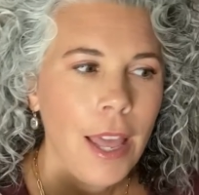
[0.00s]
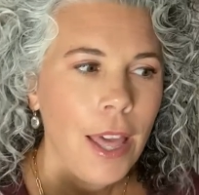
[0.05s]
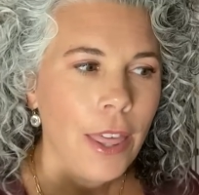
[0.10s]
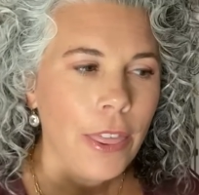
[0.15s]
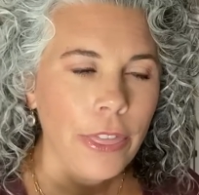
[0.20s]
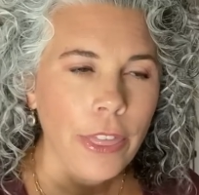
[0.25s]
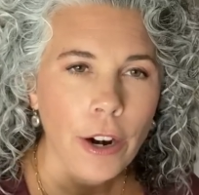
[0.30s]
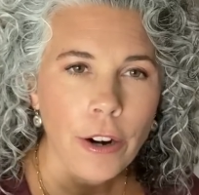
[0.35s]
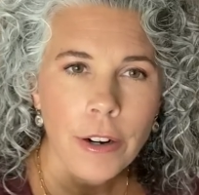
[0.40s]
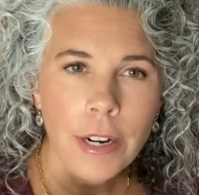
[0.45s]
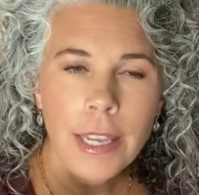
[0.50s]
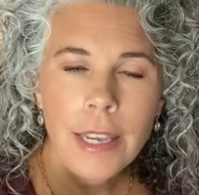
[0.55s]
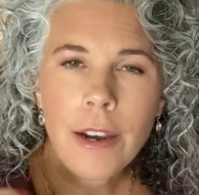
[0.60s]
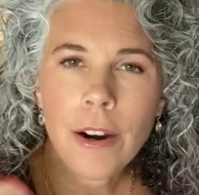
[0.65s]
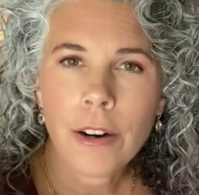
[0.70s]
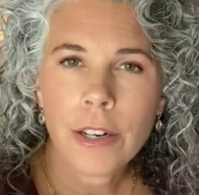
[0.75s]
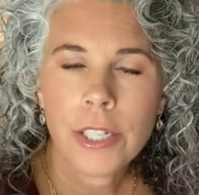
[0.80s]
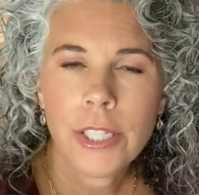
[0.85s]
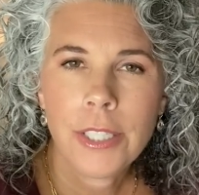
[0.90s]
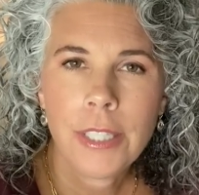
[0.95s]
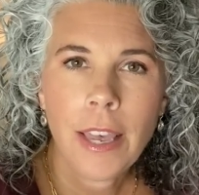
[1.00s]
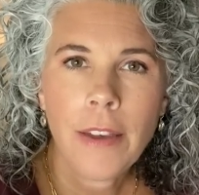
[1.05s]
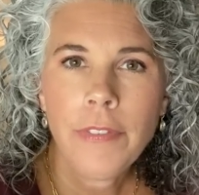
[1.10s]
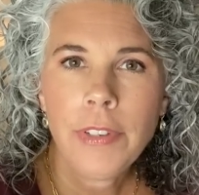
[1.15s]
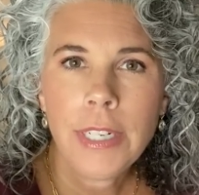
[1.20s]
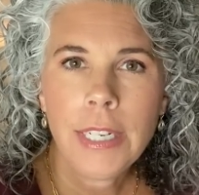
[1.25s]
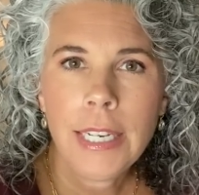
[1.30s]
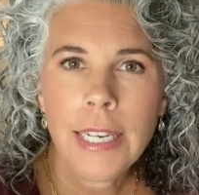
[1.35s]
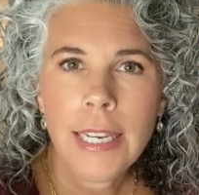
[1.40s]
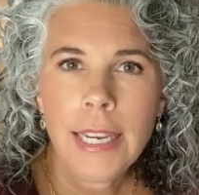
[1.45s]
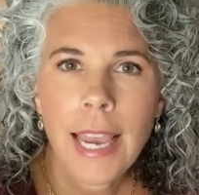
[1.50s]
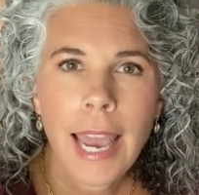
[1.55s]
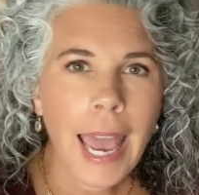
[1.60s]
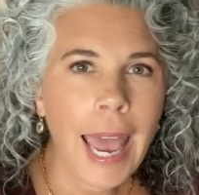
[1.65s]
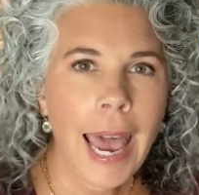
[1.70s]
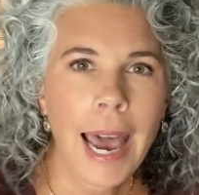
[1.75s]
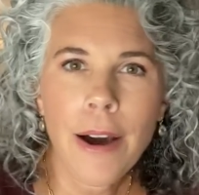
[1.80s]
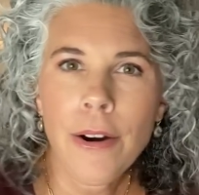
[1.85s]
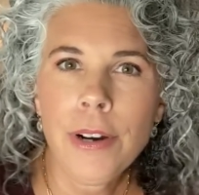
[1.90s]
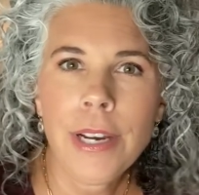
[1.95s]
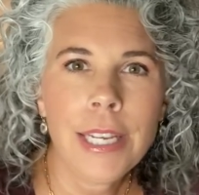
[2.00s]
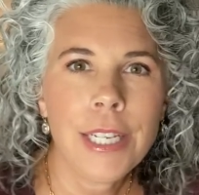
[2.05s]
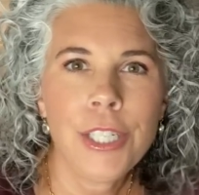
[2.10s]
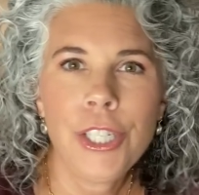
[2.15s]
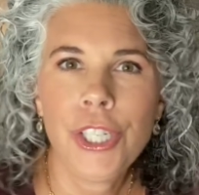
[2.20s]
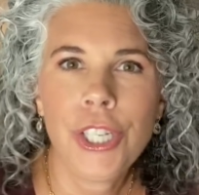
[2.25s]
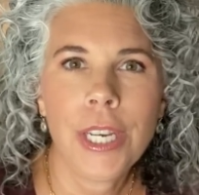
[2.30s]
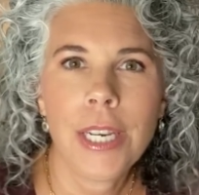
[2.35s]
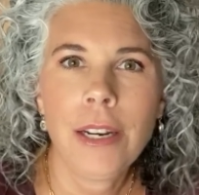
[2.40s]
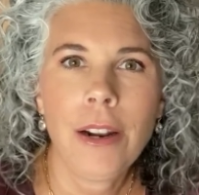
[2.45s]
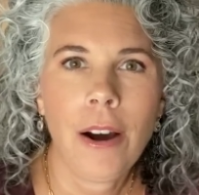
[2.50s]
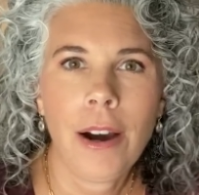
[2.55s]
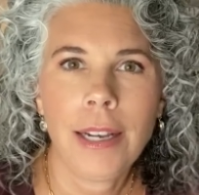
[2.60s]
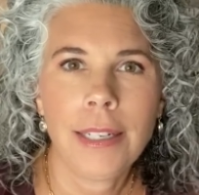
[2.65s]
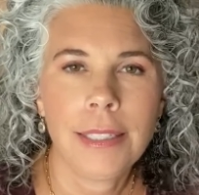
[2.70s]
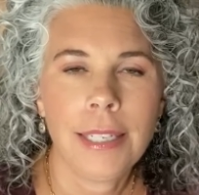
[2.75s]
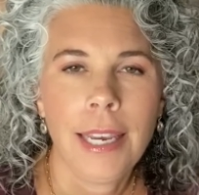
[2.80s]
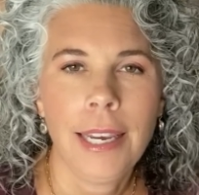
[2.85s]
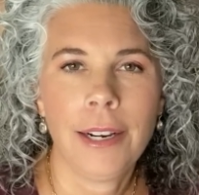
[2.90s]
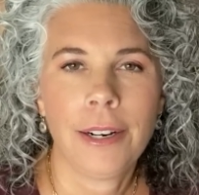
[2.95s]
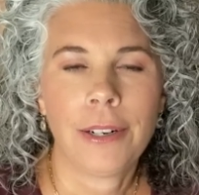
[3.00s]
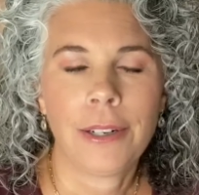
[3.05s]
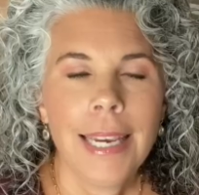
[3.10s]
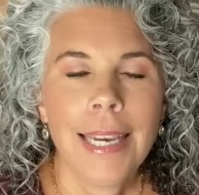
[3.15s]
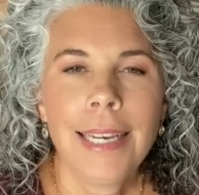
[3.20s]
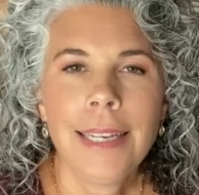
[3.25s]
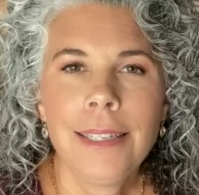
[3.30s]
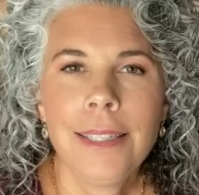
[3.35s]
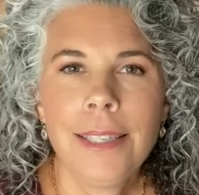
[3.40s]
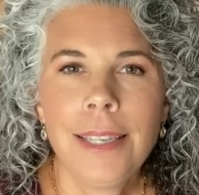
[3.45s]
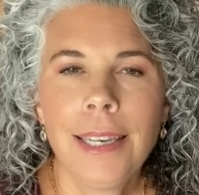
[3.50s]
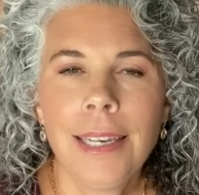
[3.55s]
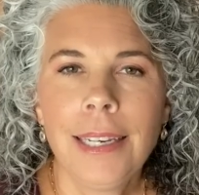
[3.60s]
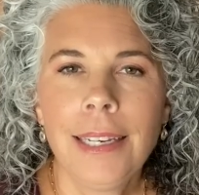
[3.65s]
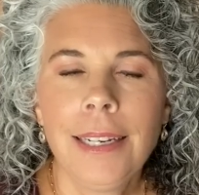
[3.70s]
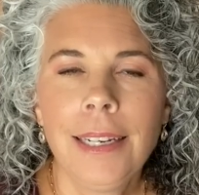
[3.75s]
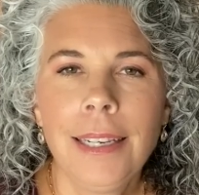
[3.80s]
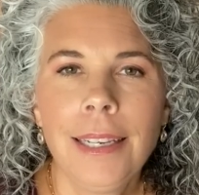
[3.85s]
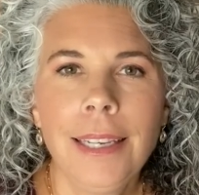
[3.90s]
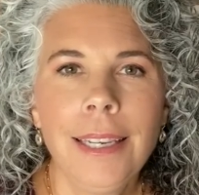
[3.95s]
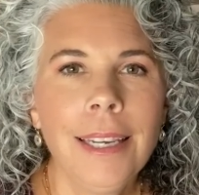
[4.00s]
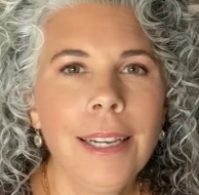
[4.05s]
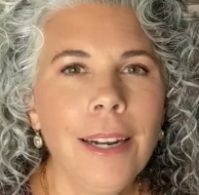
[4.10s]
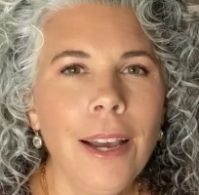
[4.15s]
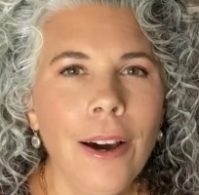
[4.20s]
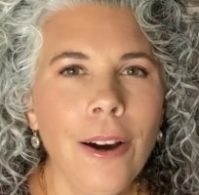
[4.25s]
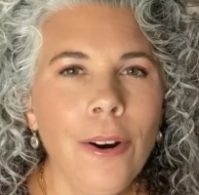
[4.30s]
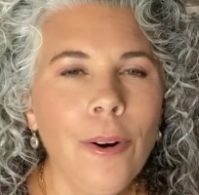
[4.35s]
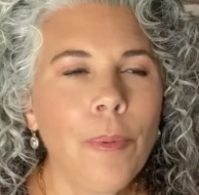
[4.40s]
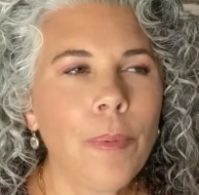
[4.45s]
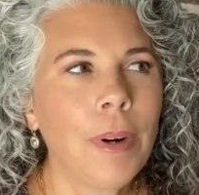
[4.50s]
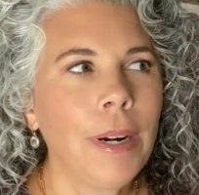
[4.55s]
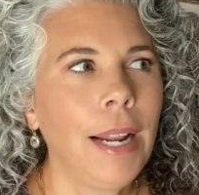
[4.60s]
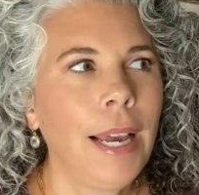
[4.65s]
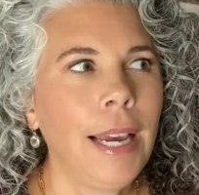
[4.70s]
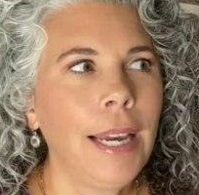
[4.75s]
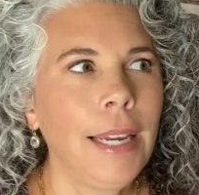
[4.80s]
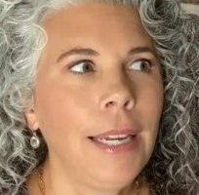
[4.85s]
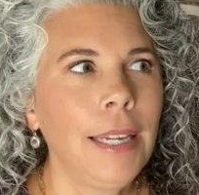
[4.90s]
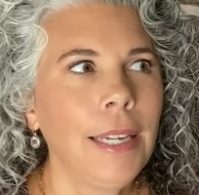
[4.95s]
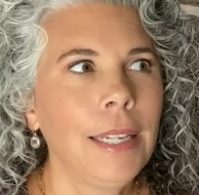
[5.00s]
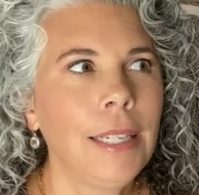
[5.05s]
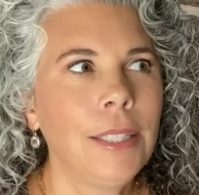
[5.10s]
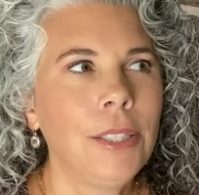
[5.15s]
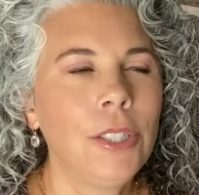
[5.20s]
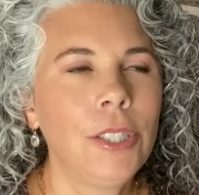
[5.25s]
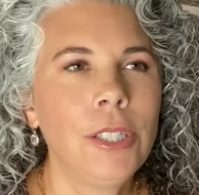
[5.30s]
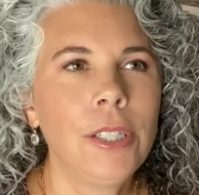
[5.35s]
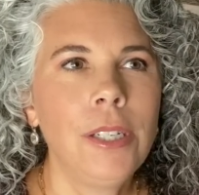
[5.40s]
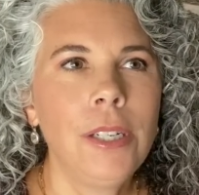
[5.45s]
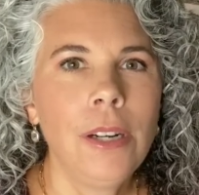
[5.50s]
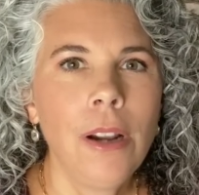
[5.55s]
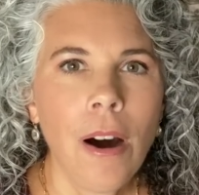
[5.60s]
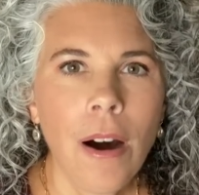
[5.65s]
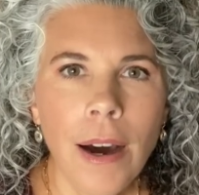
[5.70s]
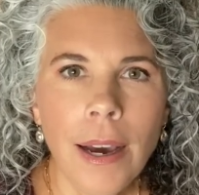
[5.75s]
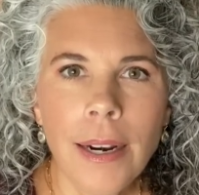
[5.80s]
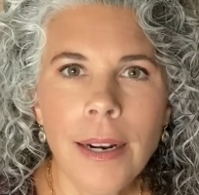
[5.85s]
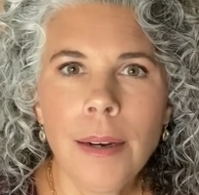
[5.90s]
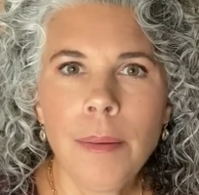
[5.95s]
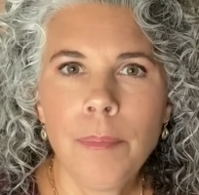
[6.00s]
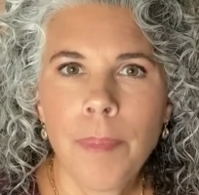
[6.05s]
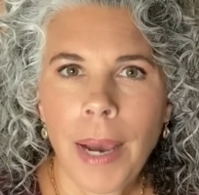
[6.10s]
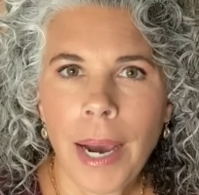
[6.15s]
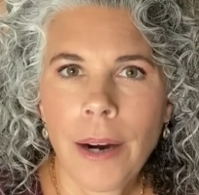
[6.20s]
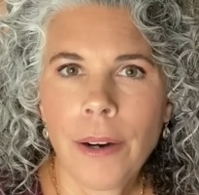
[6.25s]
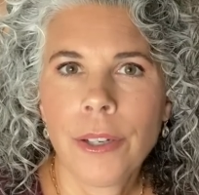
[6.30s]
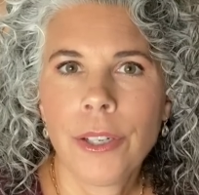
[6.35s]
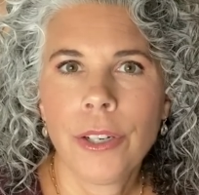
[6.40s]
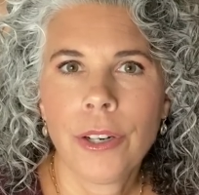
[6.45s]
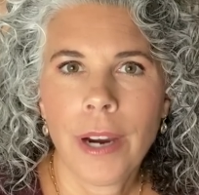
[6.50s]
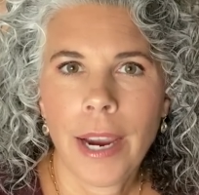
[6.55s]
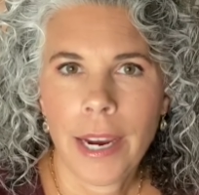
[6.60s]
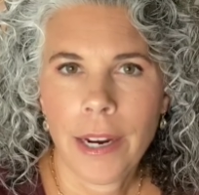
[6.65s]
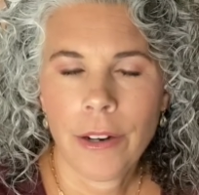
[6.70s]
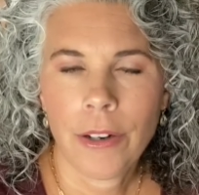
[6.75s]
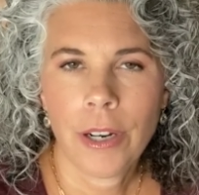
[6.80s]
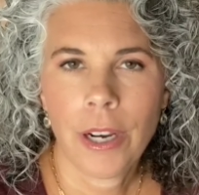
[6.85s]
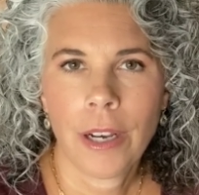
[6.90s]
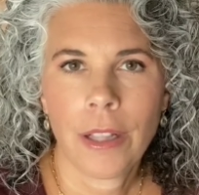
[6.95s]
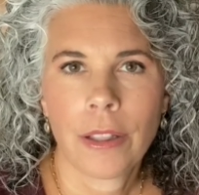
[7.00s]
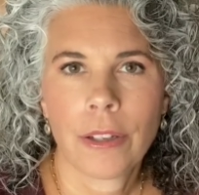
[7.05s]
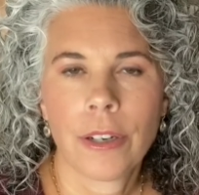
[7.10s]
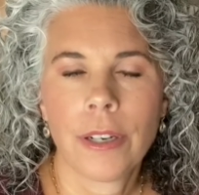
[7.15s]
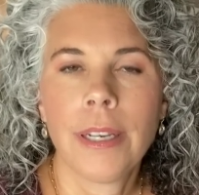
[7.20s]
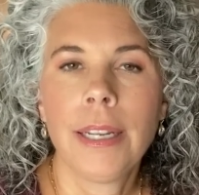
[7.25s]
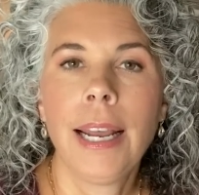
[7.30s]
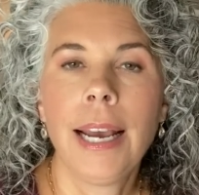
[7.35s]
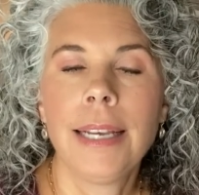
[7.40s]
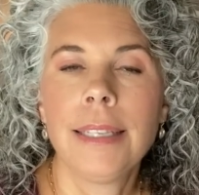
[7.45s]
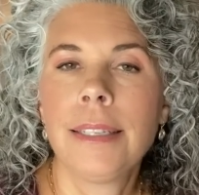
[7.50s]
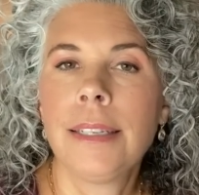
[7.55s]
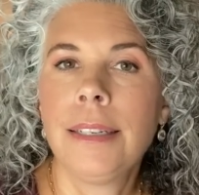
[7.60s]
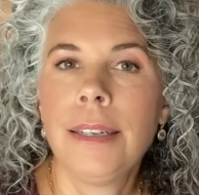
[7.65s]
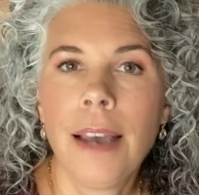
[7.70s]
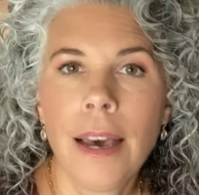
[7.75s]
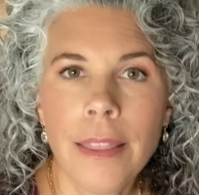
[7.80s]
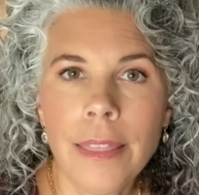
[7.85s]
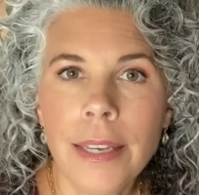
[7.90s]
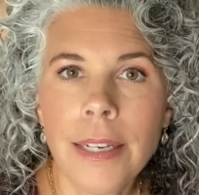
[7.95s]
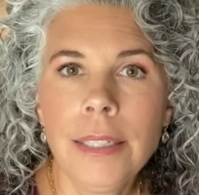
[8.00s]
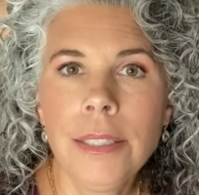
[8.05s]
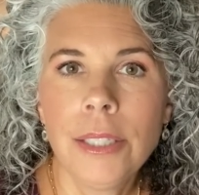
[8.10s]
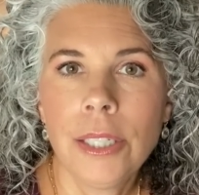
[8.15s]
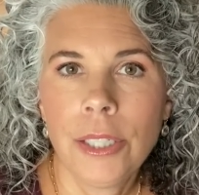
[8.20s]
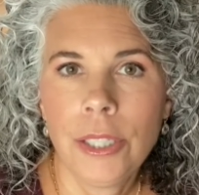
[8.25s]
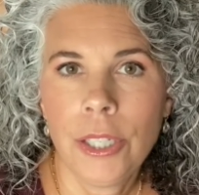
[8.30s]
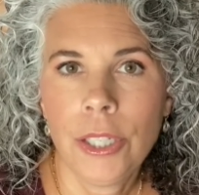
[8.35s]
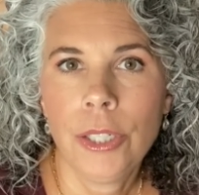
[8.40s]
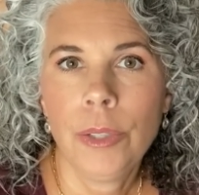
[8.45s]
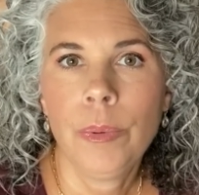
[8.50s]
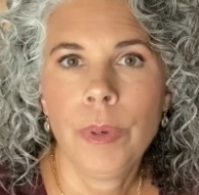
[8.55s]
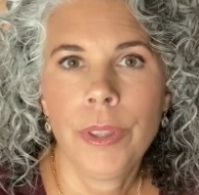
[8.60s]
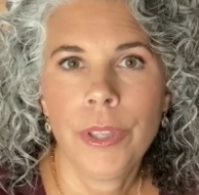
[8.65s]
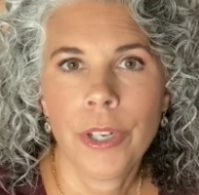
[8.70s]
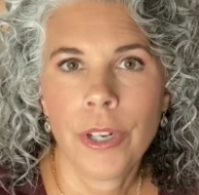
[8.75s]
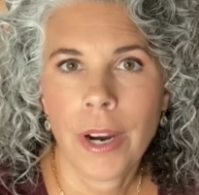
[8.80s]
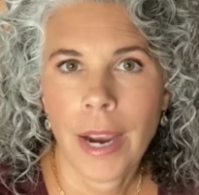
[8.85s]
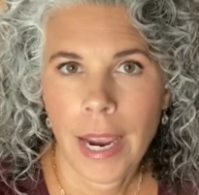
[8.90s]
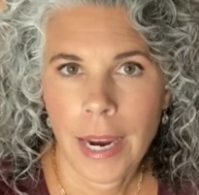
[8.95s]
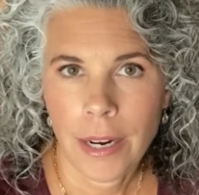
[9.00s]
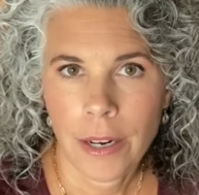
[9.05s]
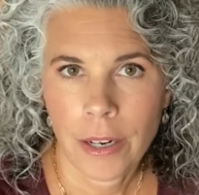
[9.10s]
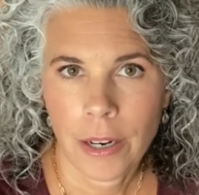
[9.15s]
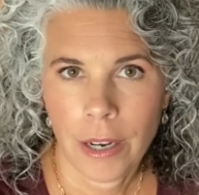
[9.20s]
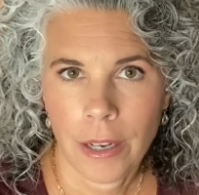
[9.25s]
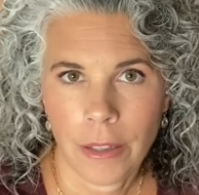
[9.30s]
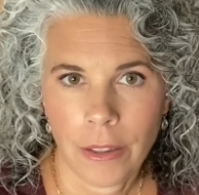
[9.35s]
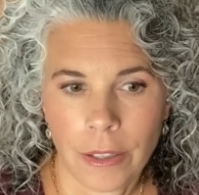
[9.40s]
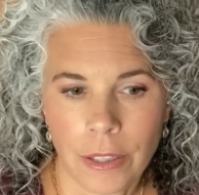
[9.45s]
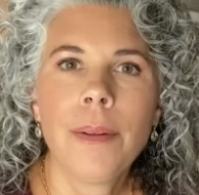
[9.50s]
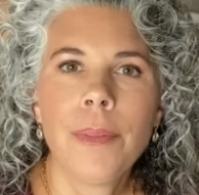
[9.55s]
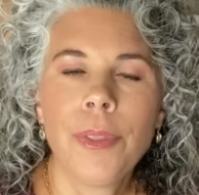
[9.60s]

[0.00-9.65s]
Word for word: 30 or 70, how can she not tell? He said, You know, Renee, it's not about your hair color. It has nothing to do with your hair color.